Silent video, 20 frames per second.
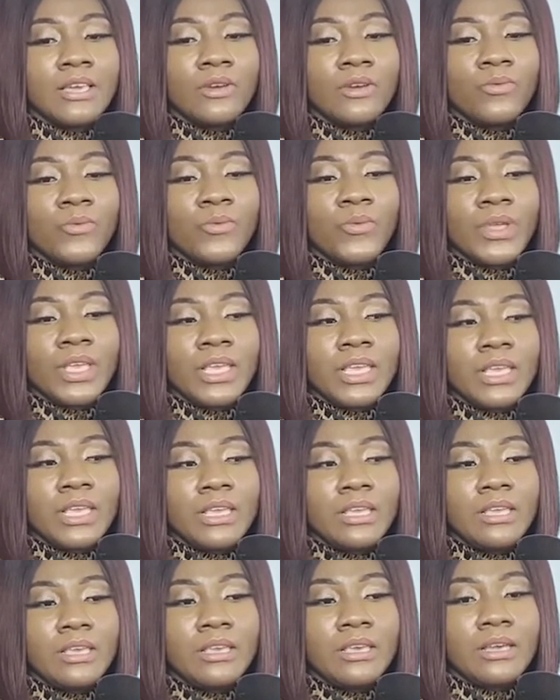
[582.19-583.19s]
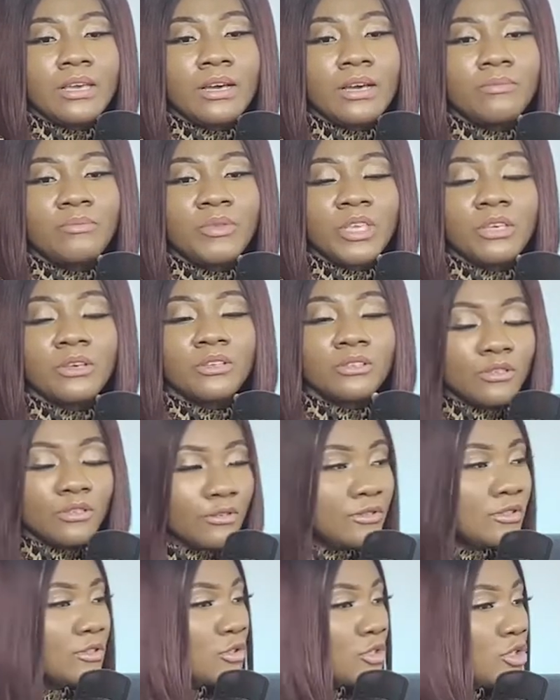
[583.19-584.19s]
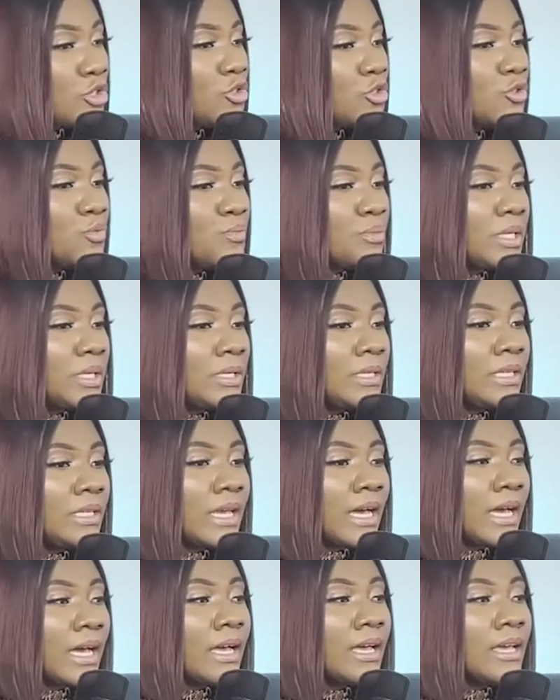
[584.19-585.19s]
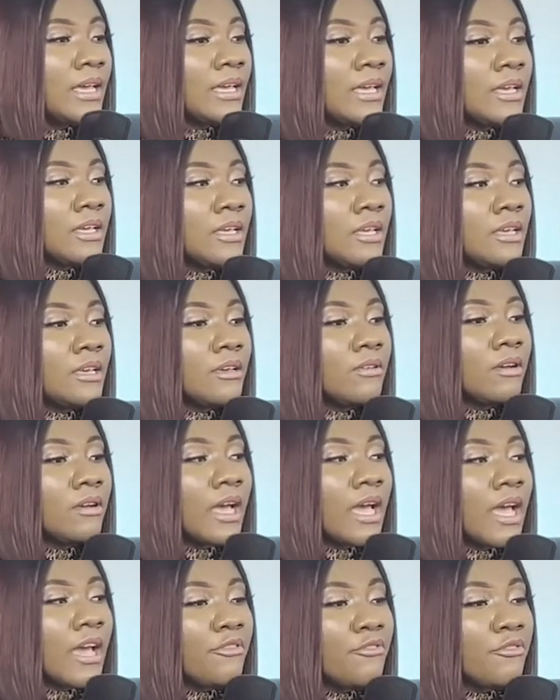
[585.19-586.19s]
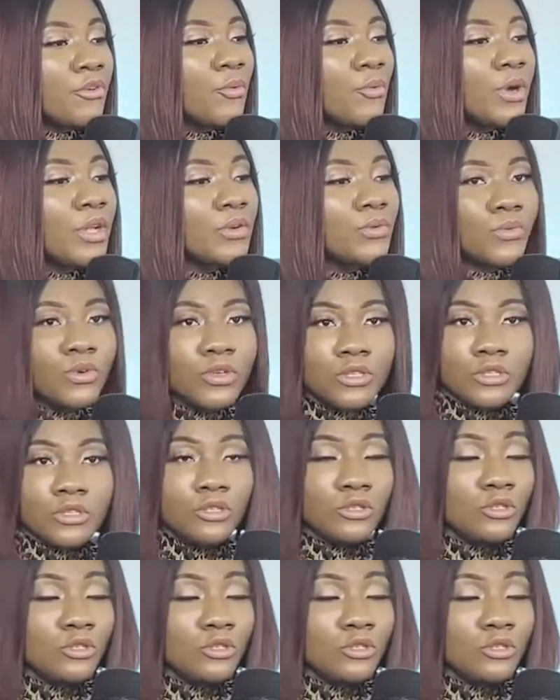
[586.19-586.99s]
because of social media, everyone wants to